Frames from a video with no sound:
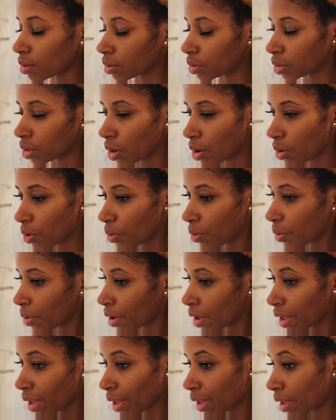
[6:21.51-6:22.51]
So
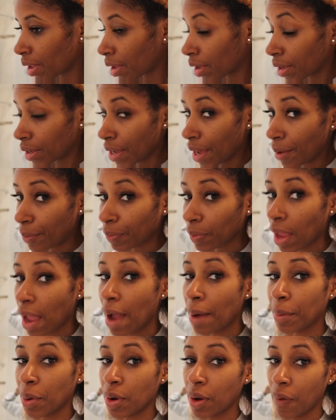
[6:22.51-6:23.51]
yeah,
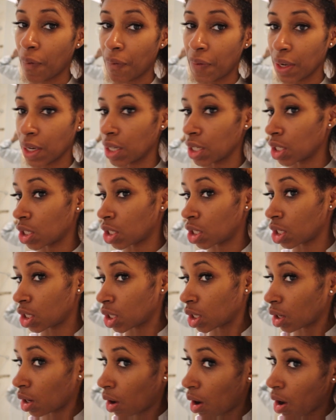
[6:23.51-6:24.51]
I'm gonna
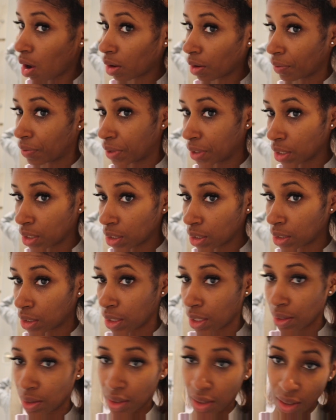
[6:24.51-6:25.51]
finish all of this
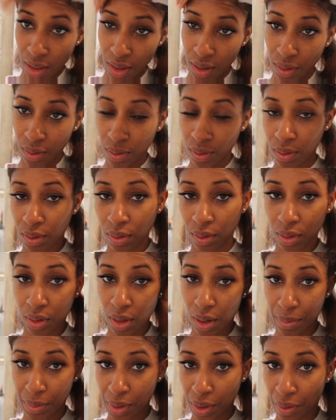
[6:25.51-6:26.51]
and then
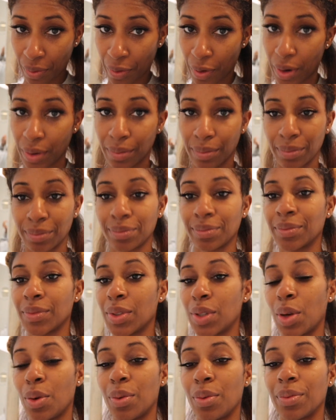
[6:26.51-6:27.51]
come to the front.
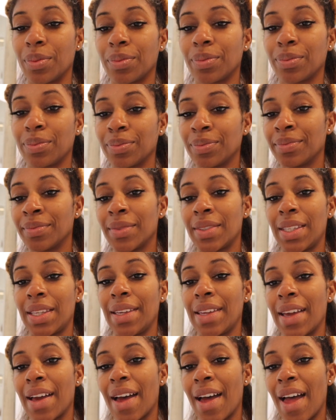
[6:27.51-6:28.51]
So
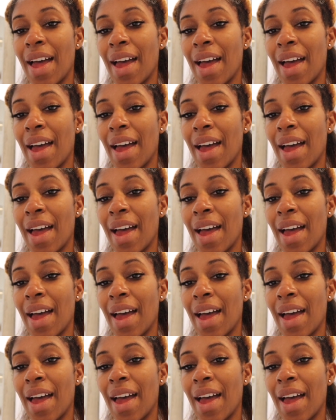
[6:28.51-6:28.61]
see ya.